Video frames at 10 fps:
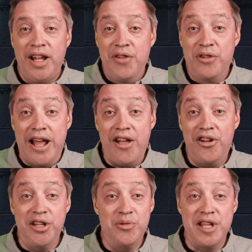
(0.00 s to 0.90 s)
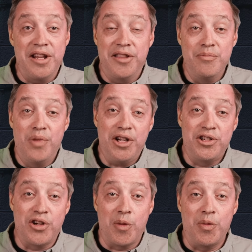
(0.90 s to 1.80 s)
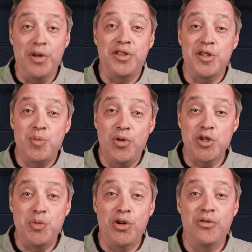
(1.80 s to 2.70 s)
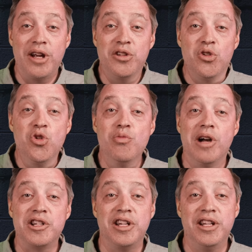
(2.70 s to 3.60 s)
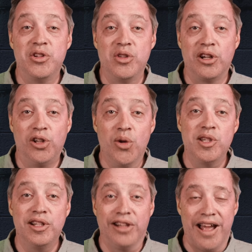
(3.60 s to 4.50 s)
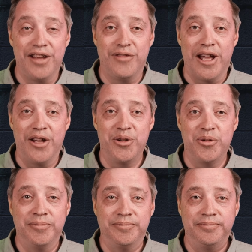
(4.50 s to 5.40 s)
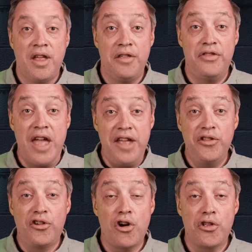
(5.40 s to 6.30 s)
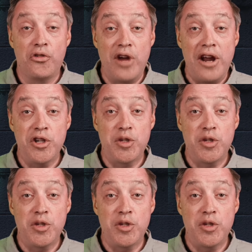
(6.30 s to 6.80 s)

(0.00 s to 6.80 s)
In reality, it was anything but sharp, but the sportsbook read too much into the closing line value. Then there are the rare